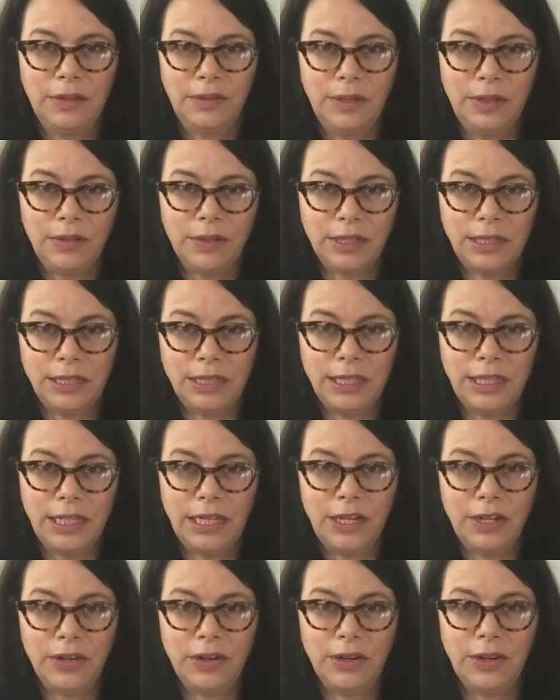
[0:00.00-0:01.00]
You can see
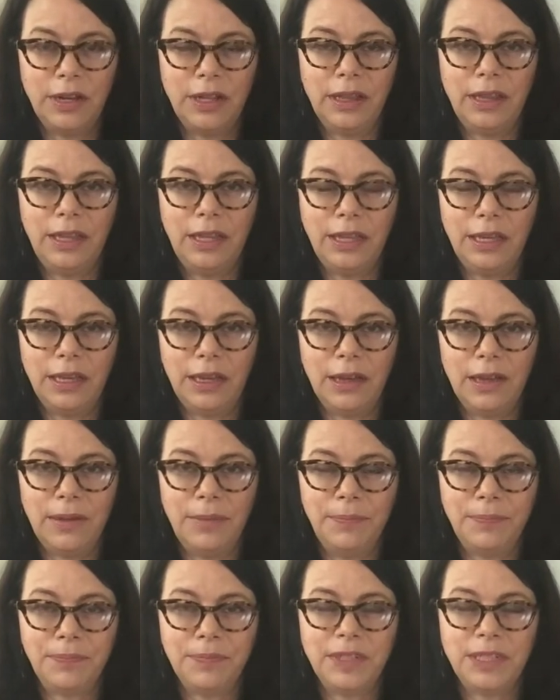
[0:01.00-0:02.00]
here the
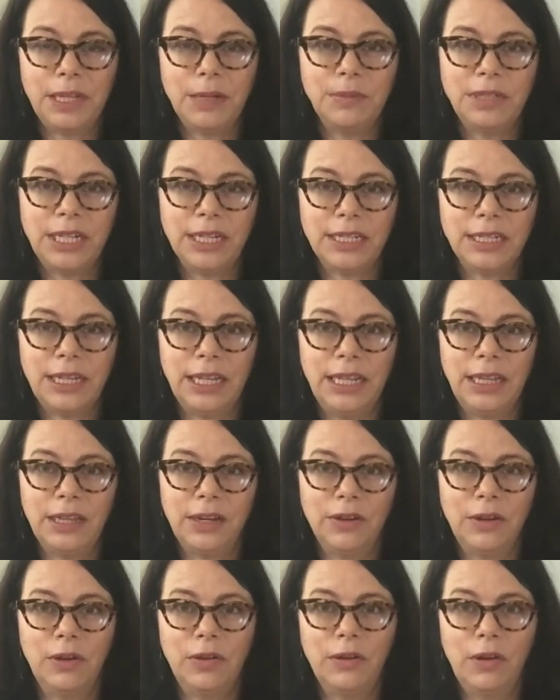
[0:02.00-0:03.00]
subject in
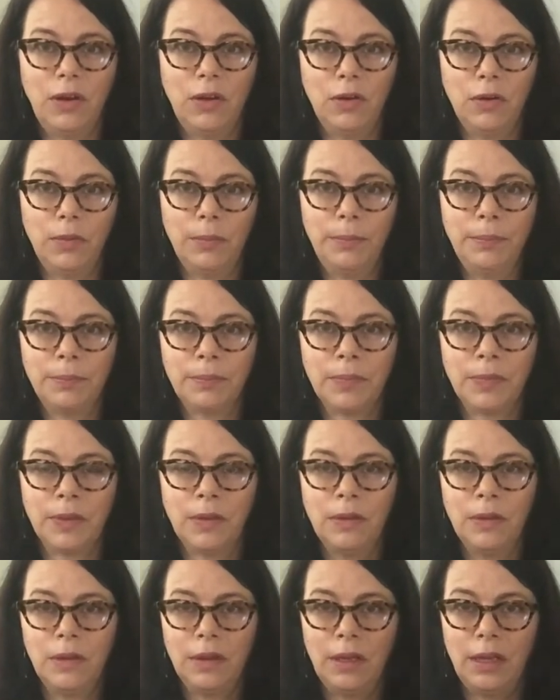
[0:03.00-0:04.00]
their own home.
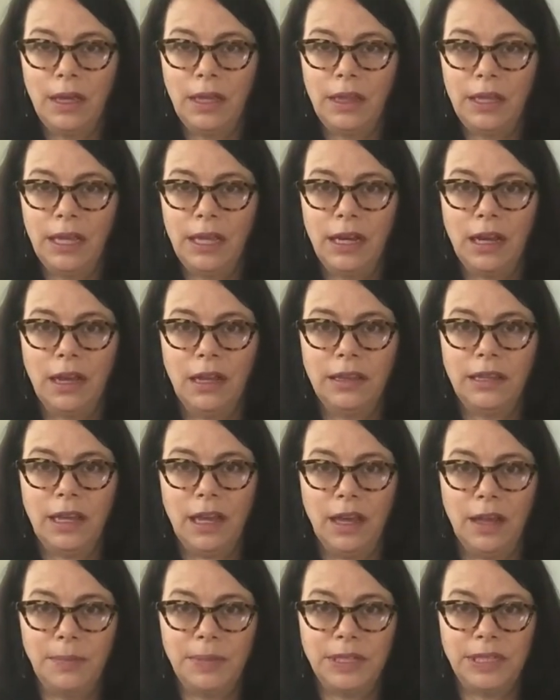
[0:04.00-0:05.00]
And then on the
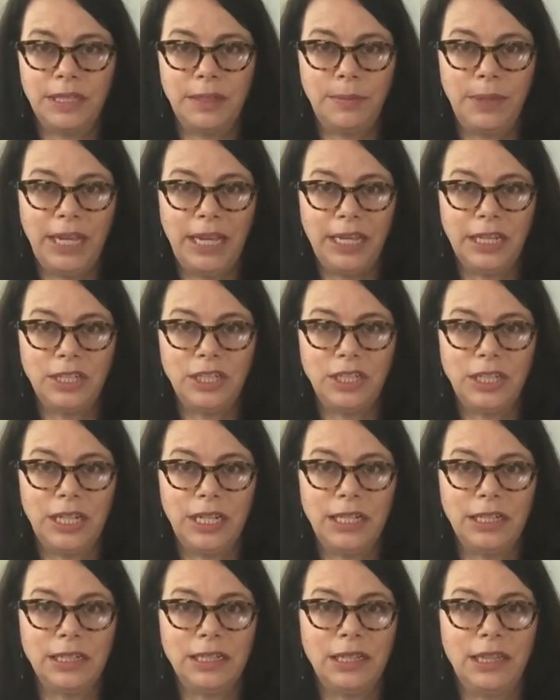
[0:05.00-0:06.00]
opposite page
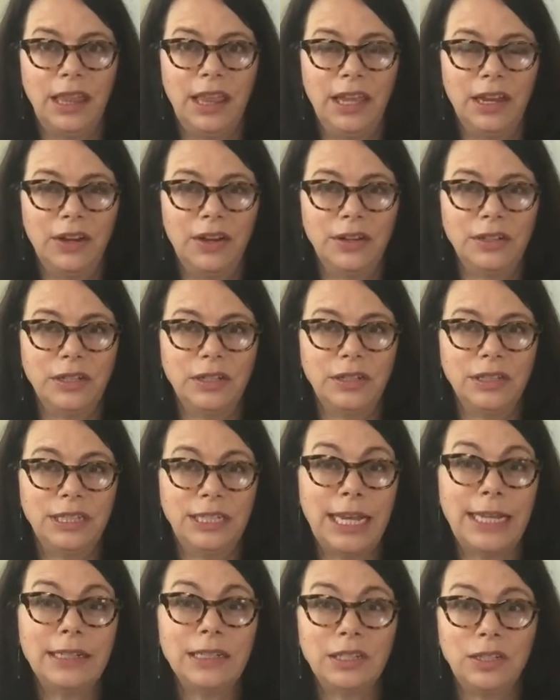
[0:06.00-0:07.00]
is their
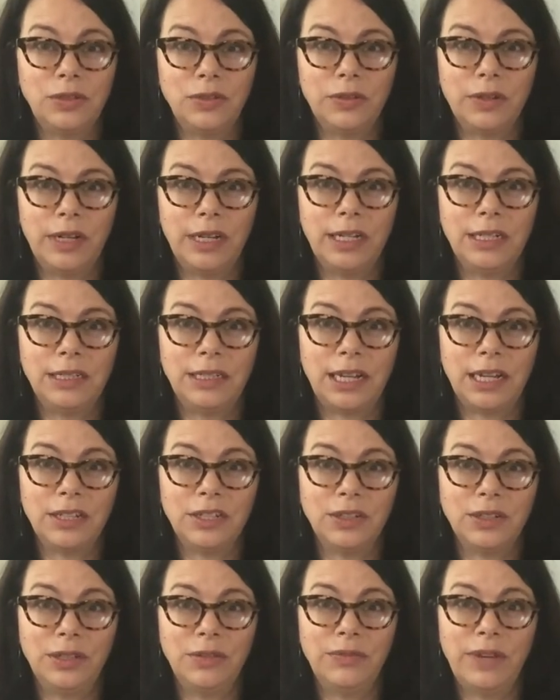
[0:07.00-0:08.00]
debt story, and it's
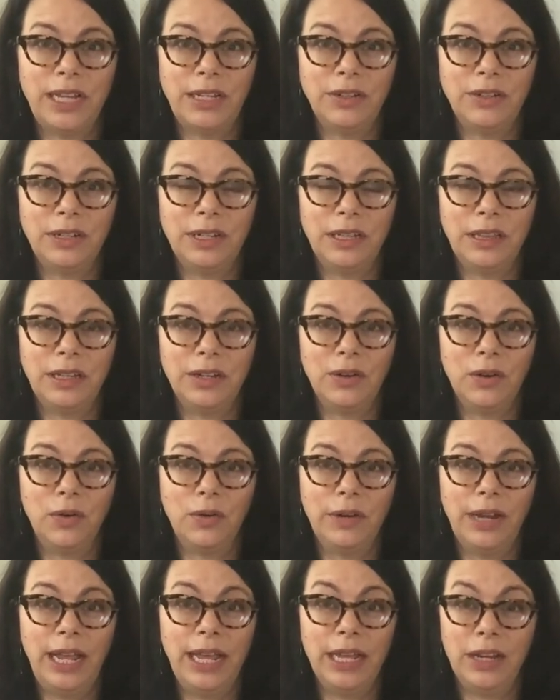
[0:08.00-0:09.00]
actually rendered in their
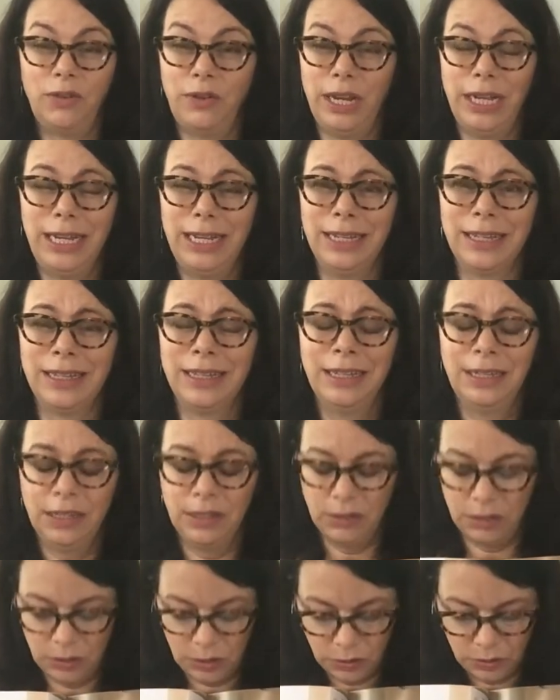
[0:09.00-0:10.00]
own handwriting.
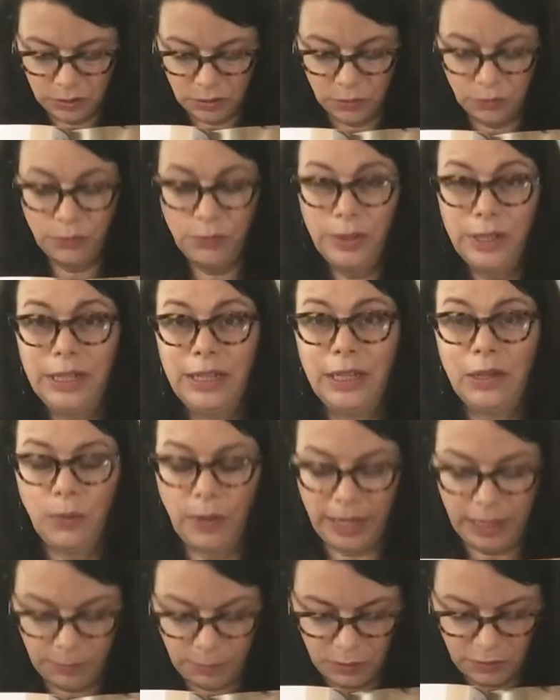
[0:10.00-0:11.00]
So it's really
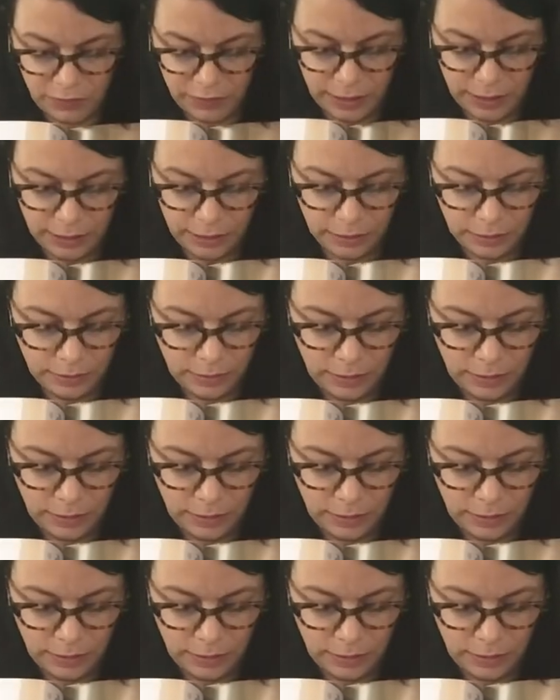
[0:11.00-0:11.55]
quite moving.